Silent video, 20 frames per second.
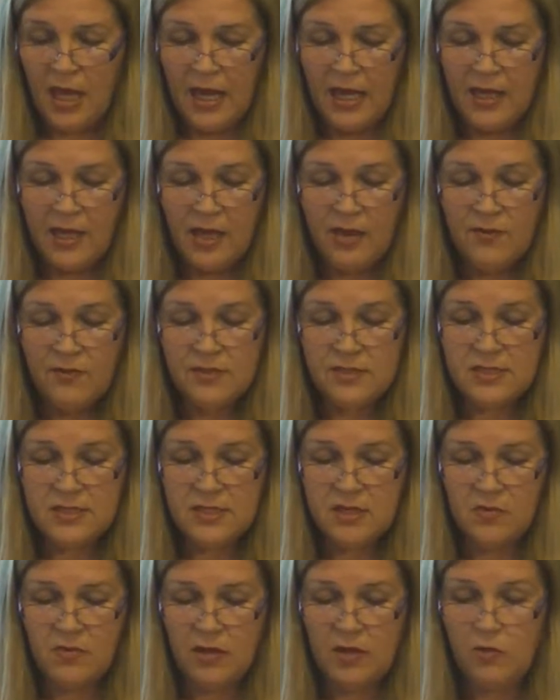I haven't
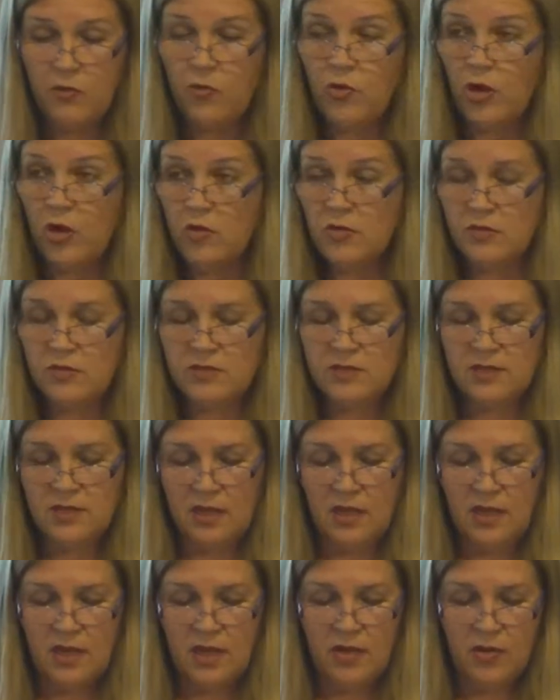seen my wrongs
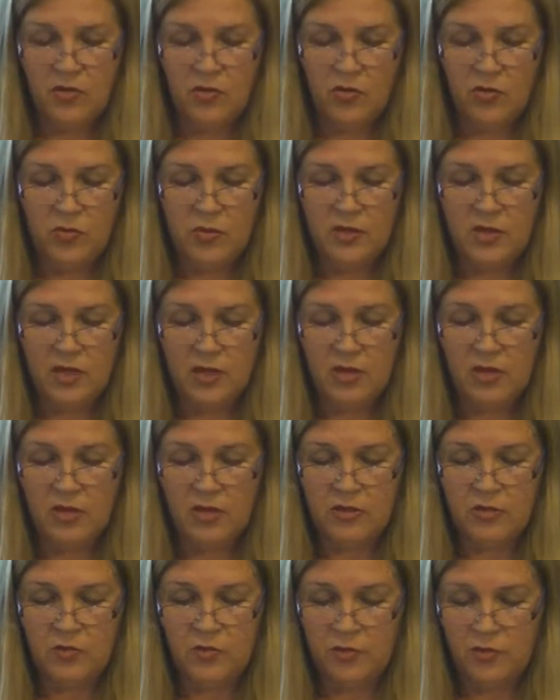and I hope that
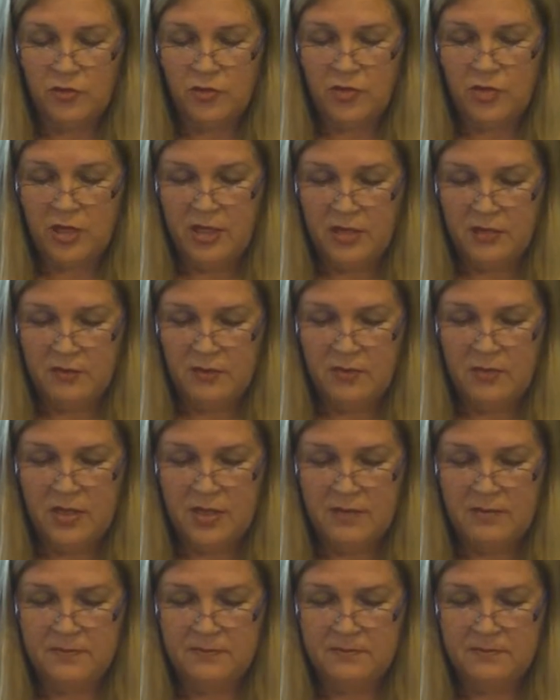God will forgive
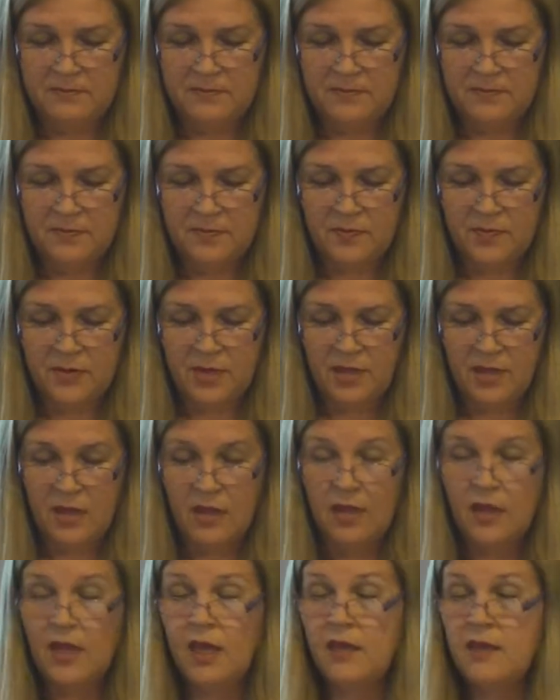me.
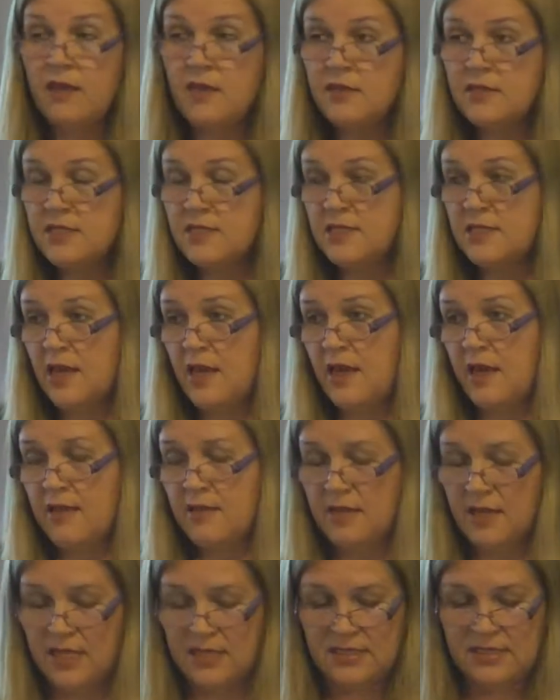And he
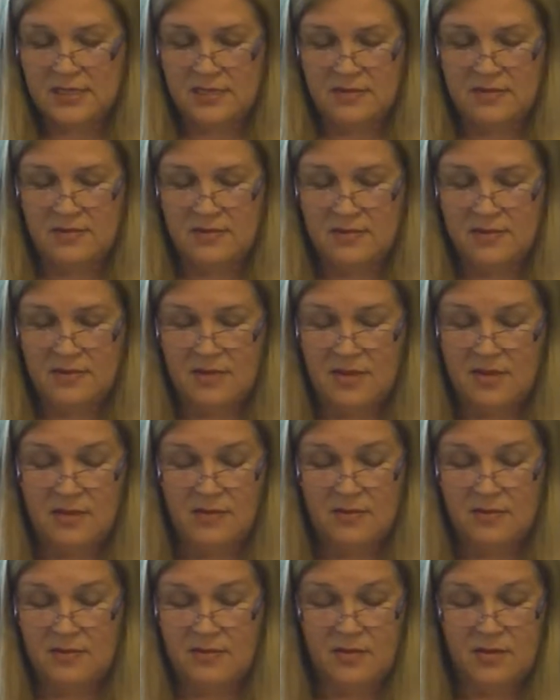said,
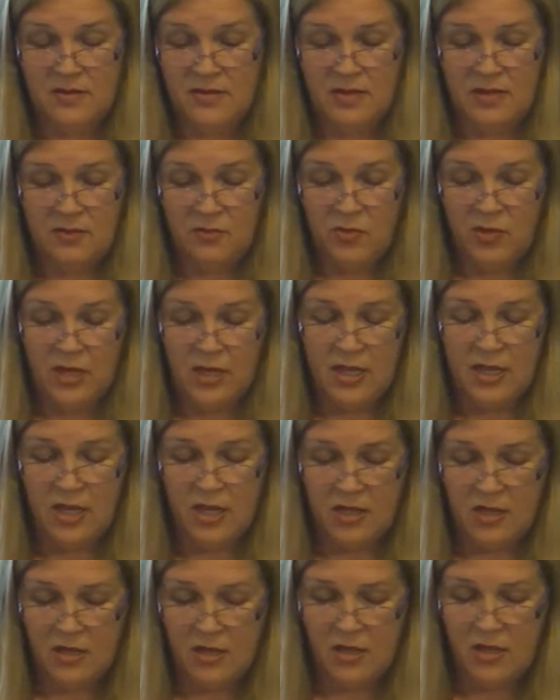it really
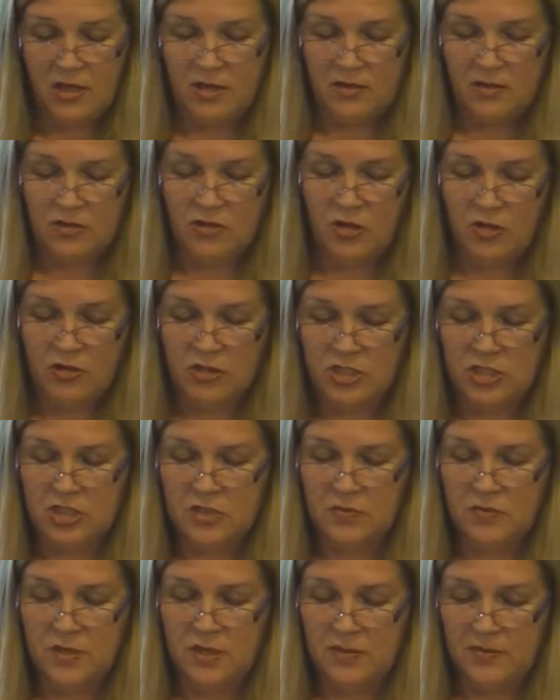
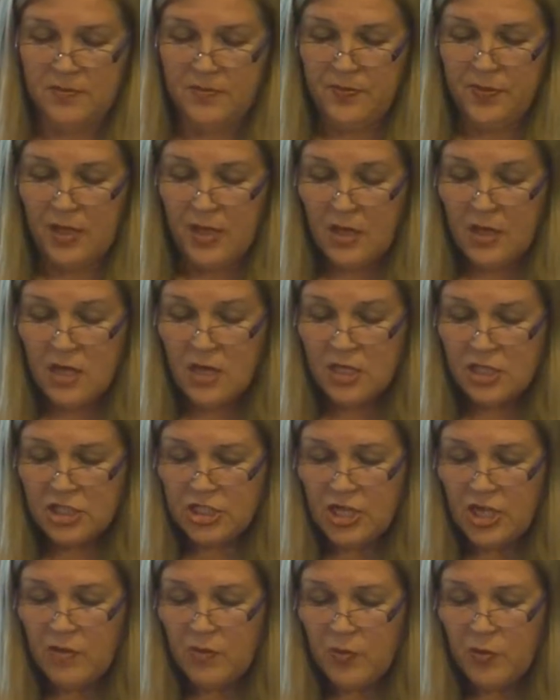touched me.
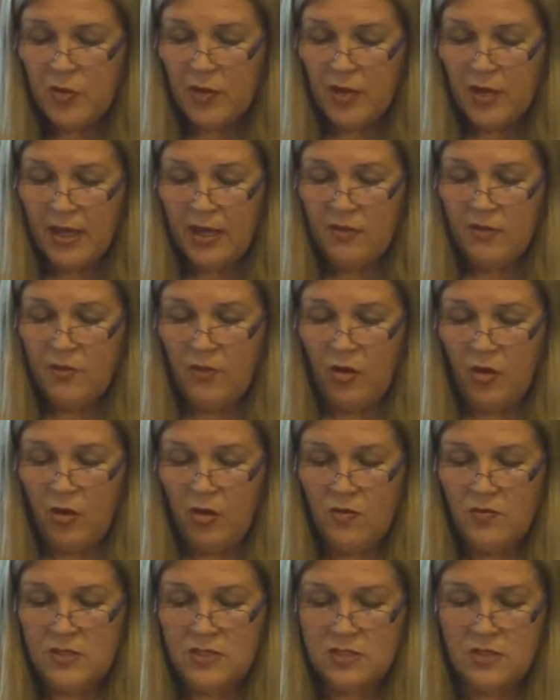Shape your life
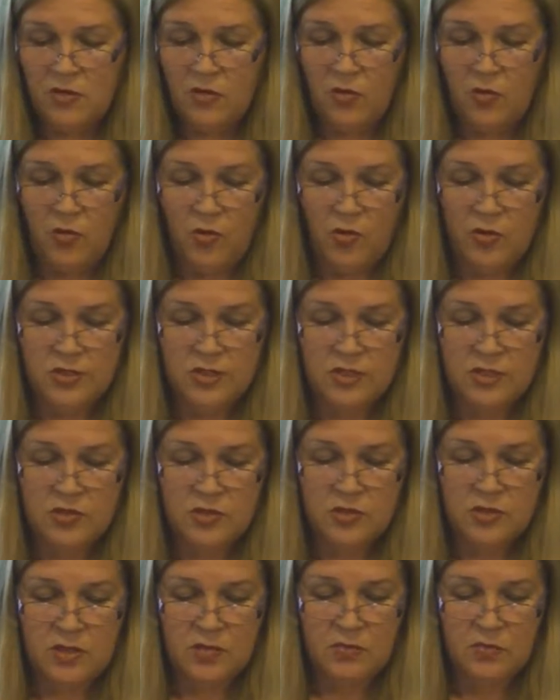always according
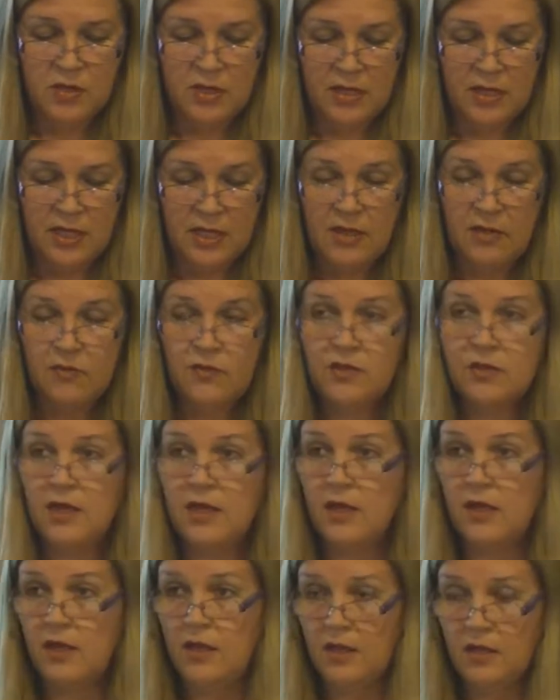to the belief
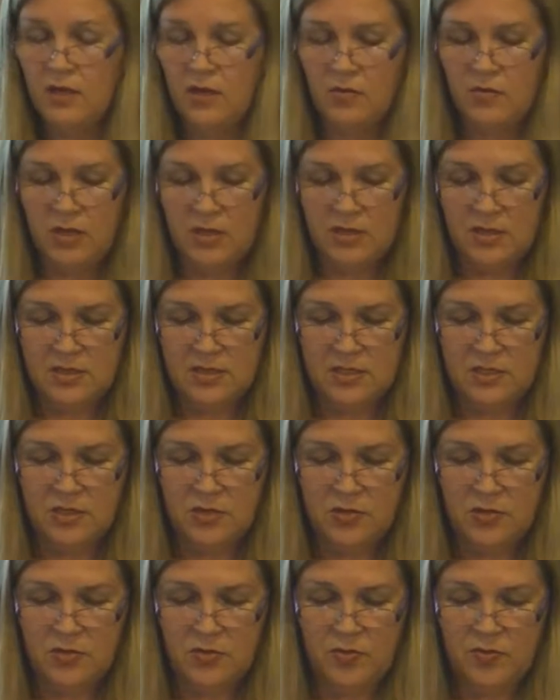that animates
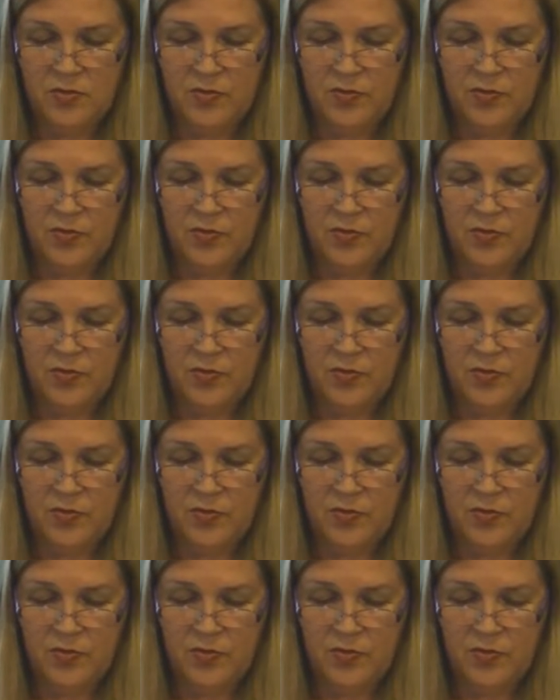you,